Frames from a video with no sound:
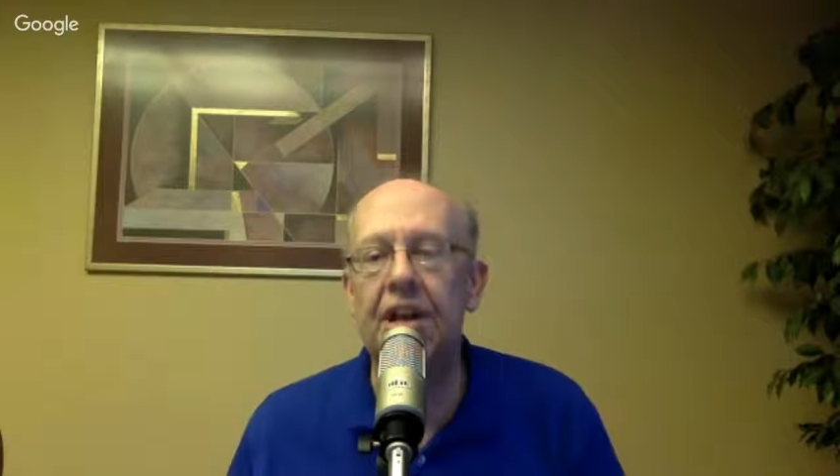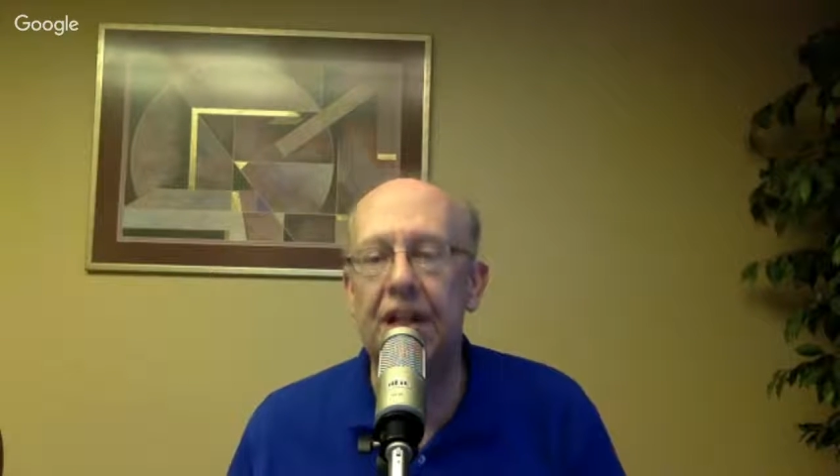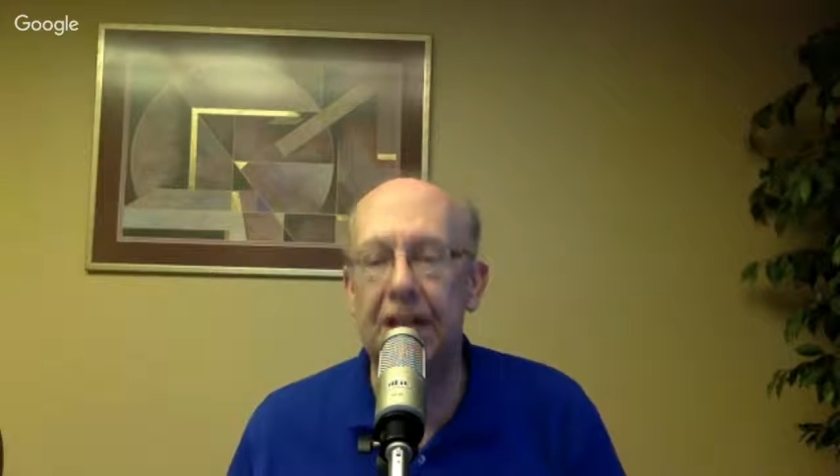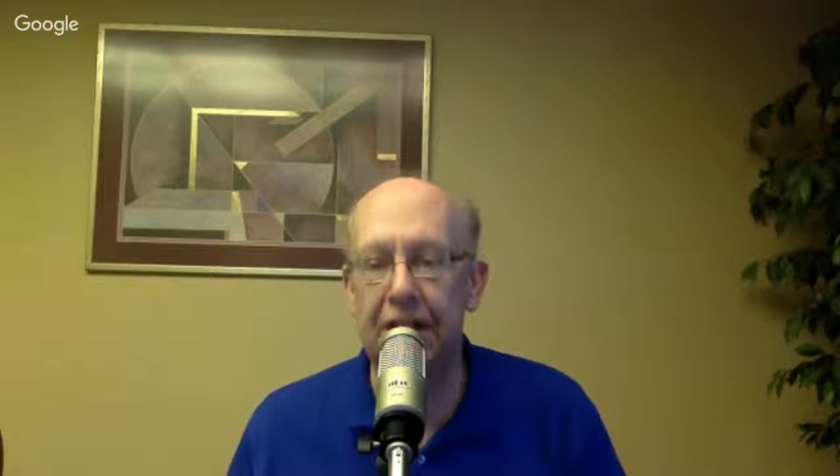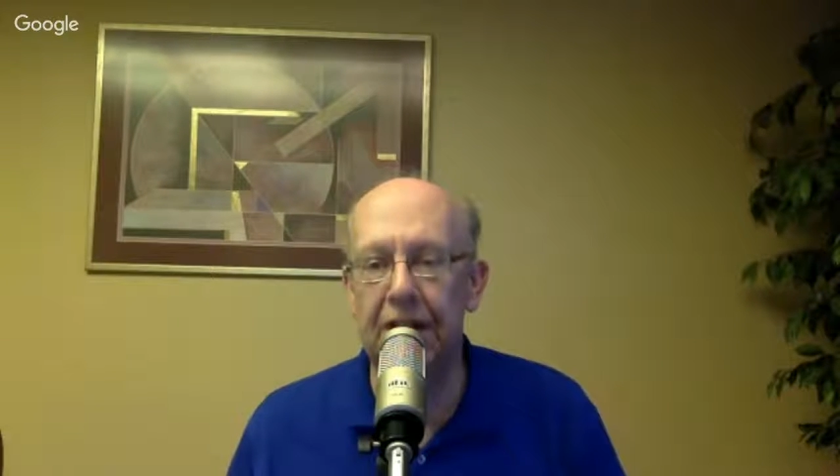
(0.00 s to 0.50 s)

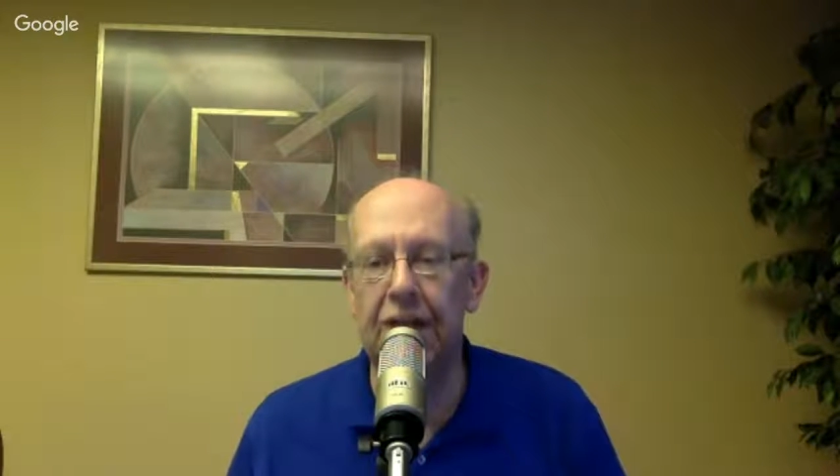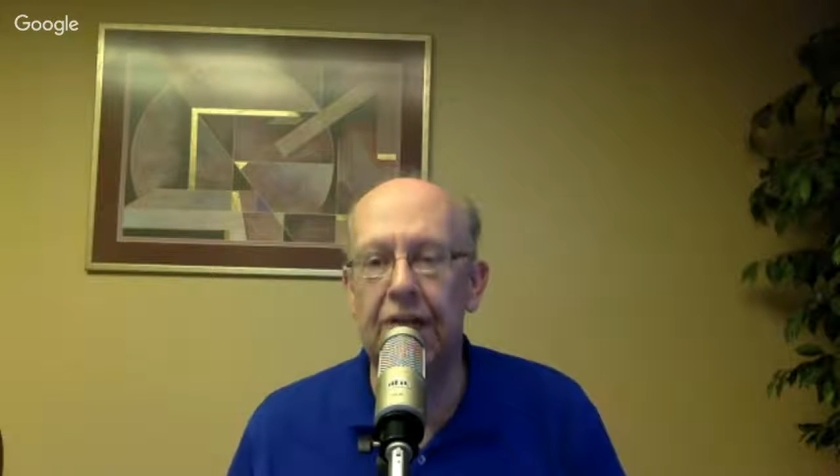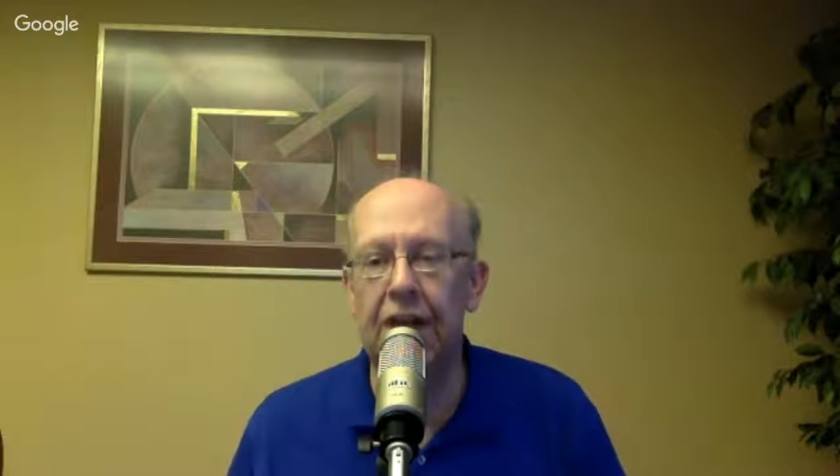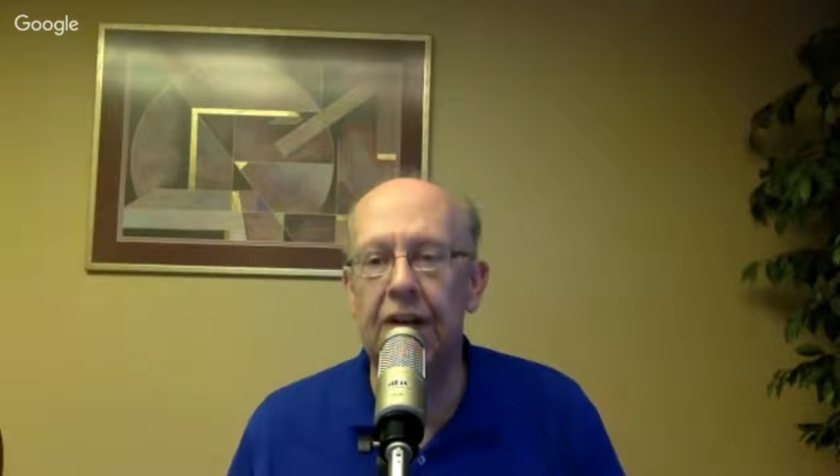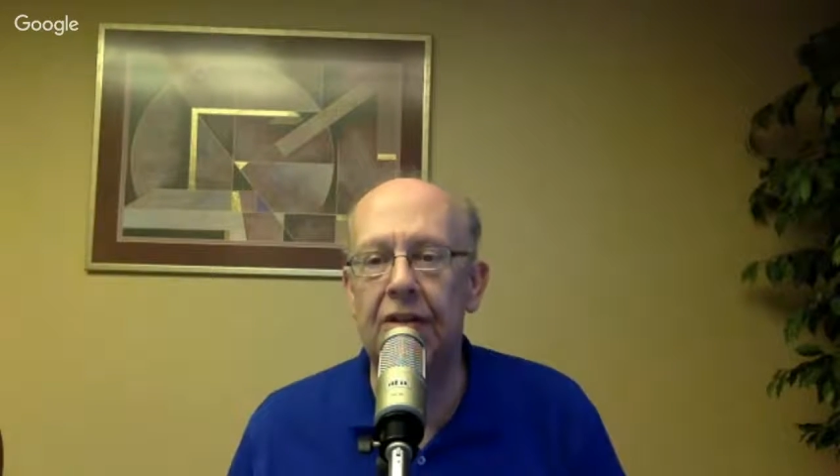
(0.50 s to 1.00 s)
in another
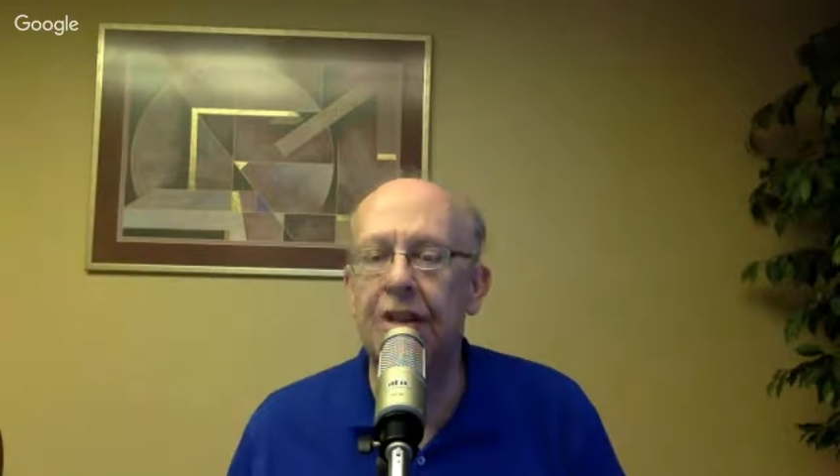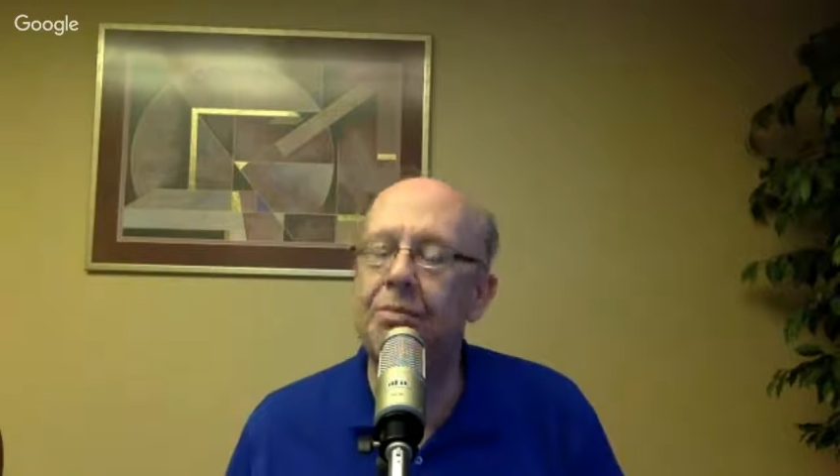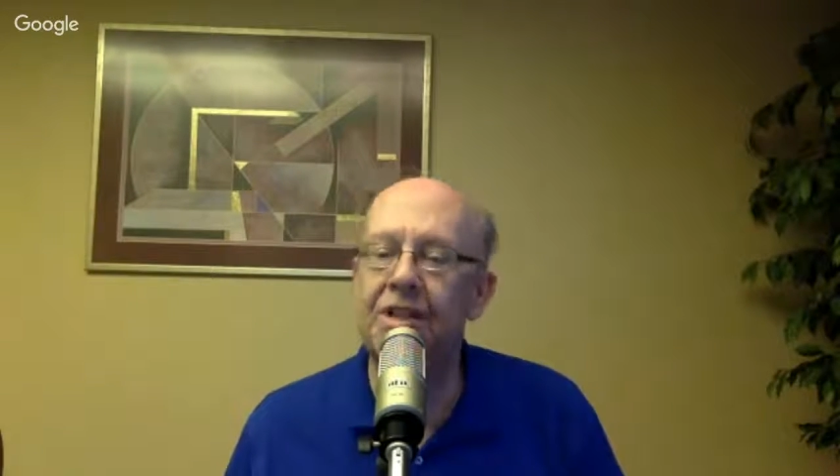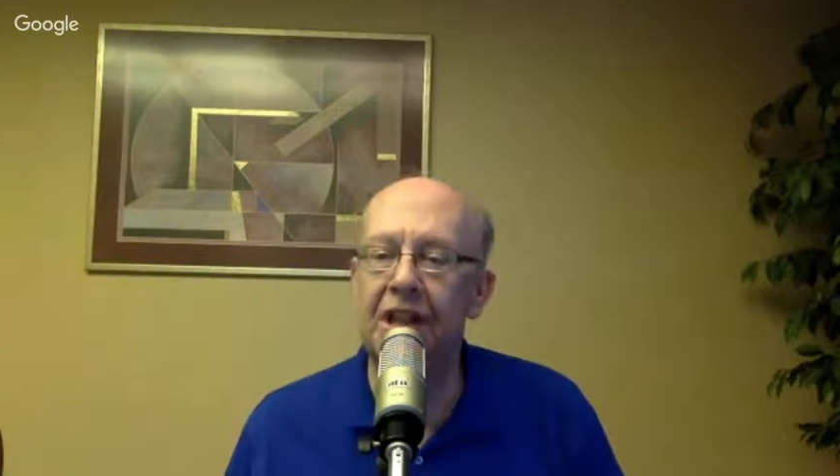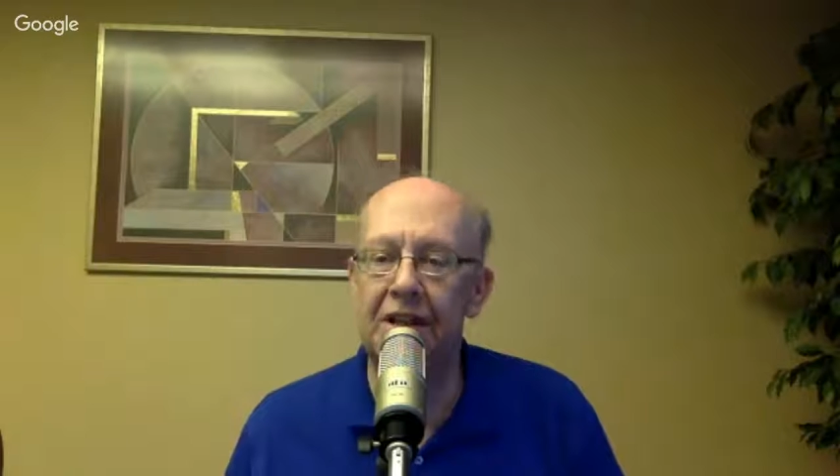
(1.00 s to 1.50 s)
area
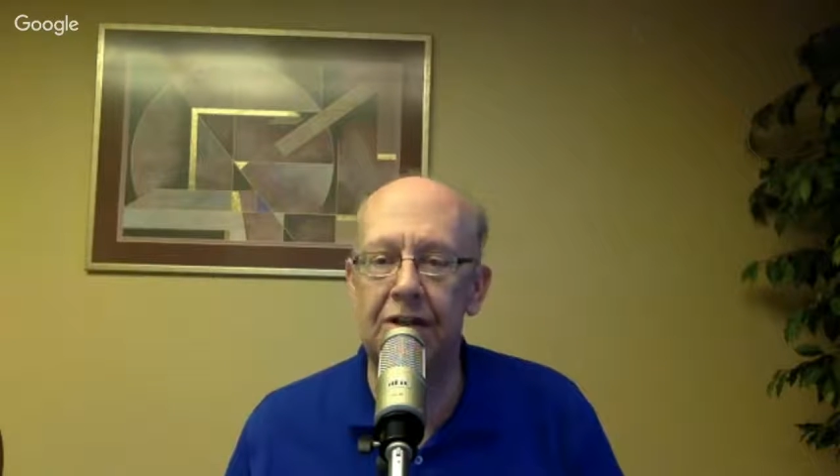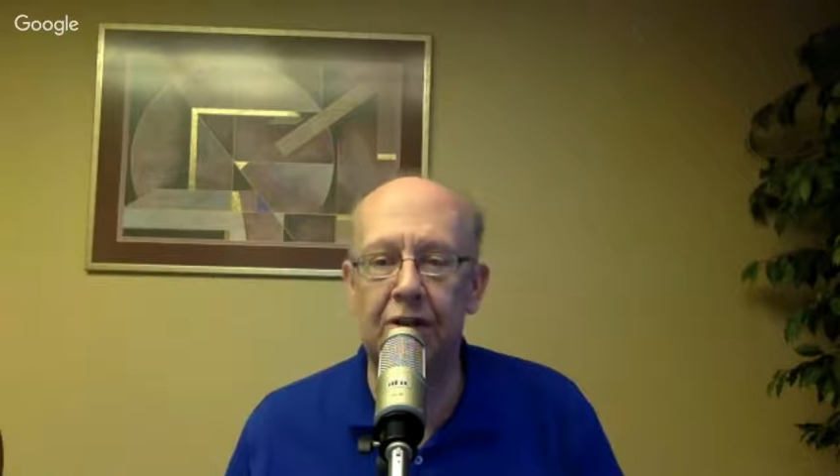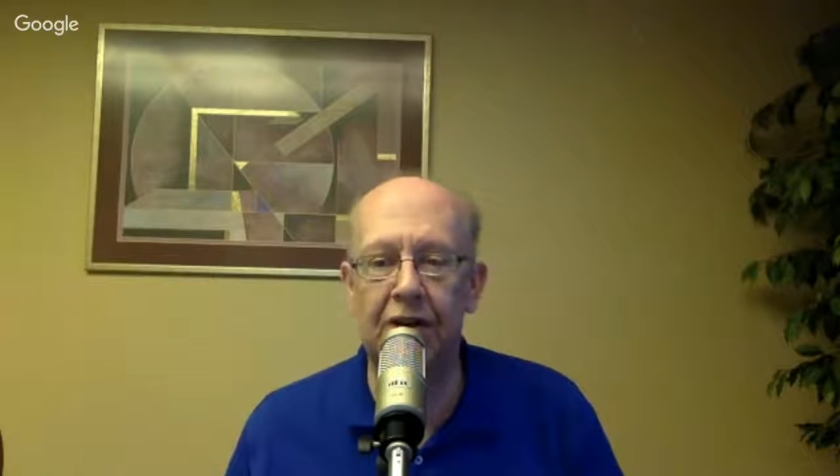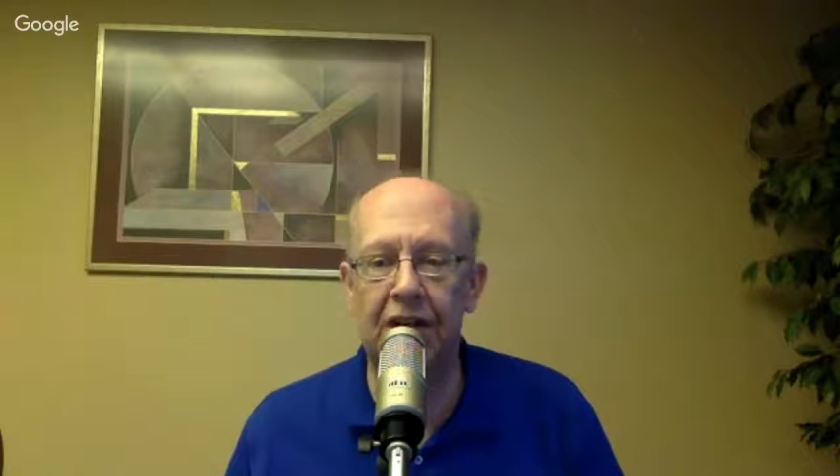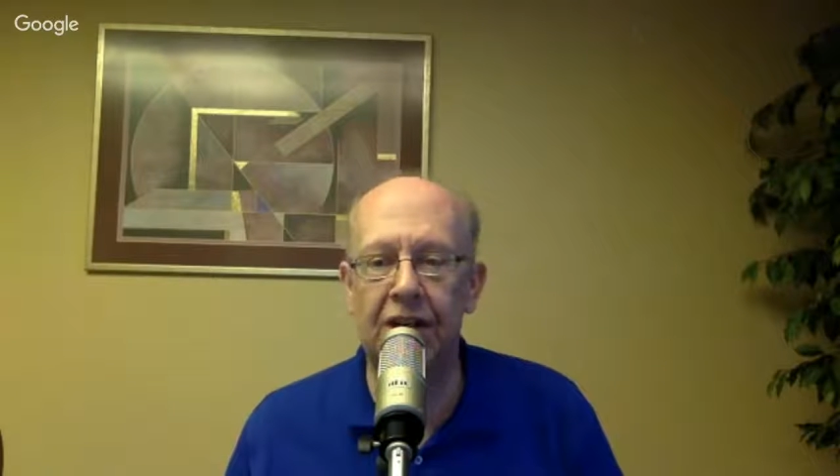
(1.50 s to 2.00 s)
besides
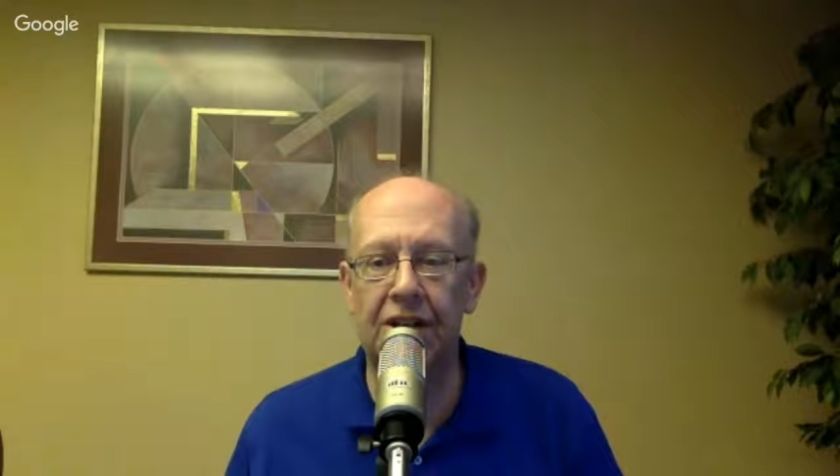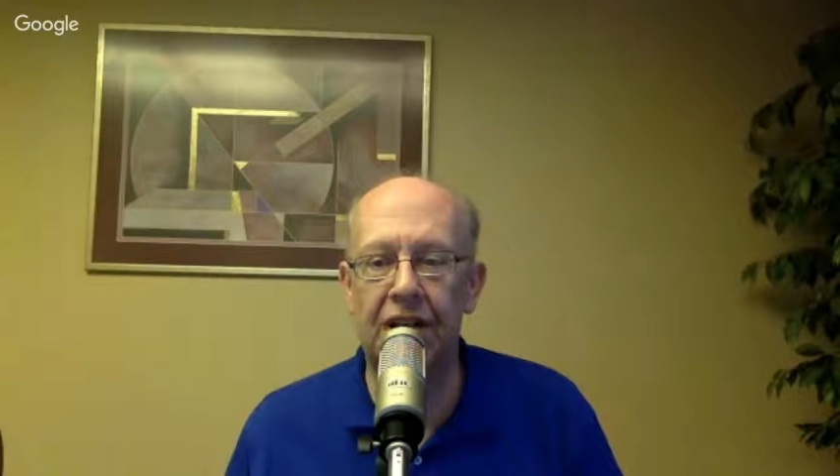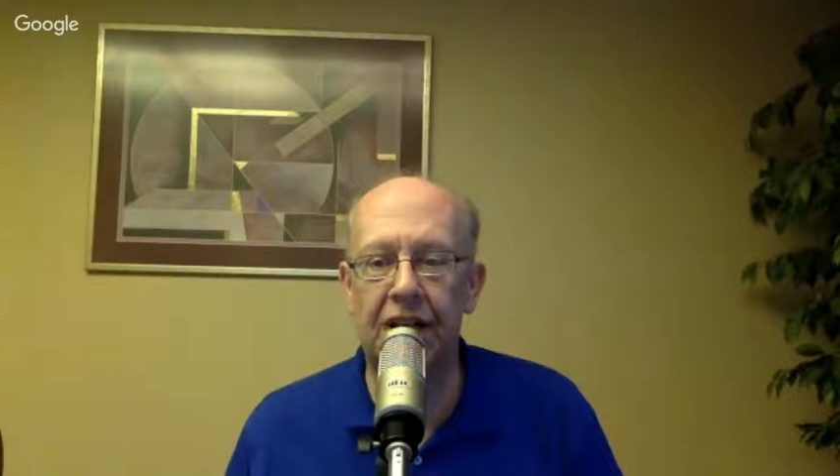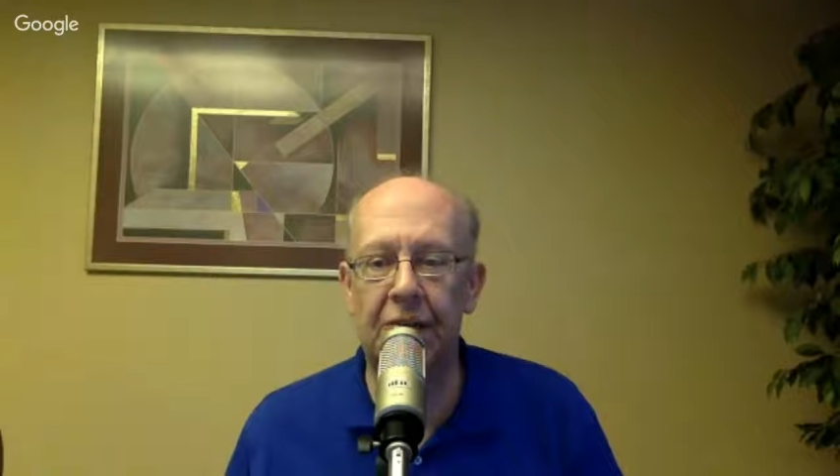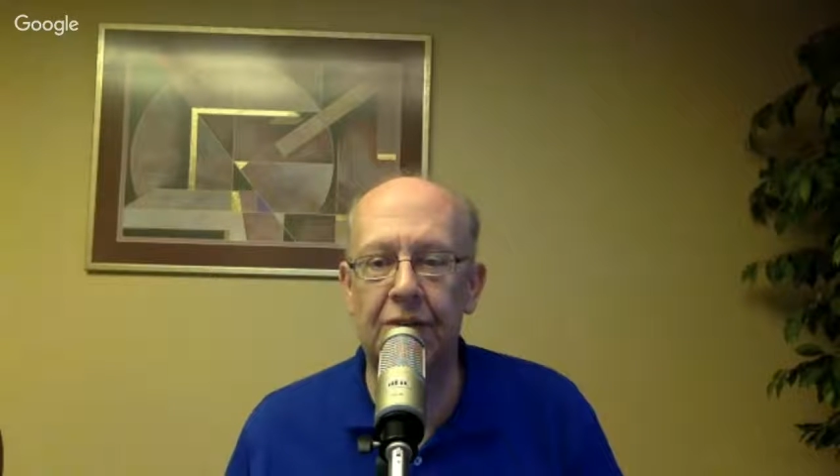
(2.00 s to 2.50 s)
starting
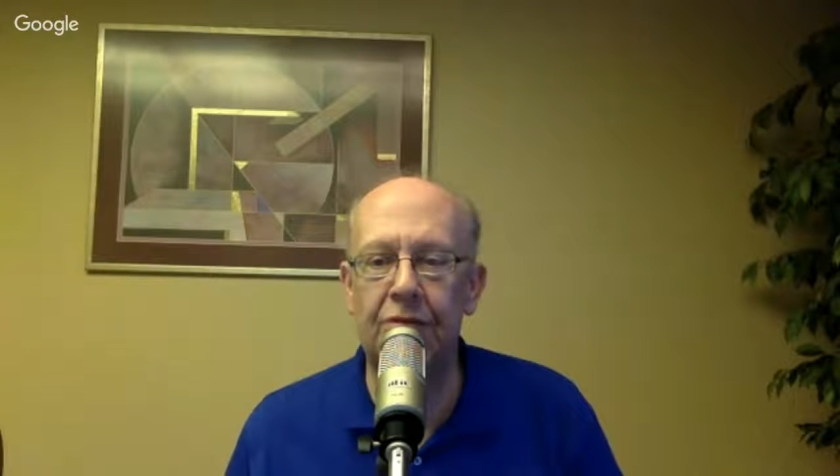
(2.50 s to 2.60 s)
exams.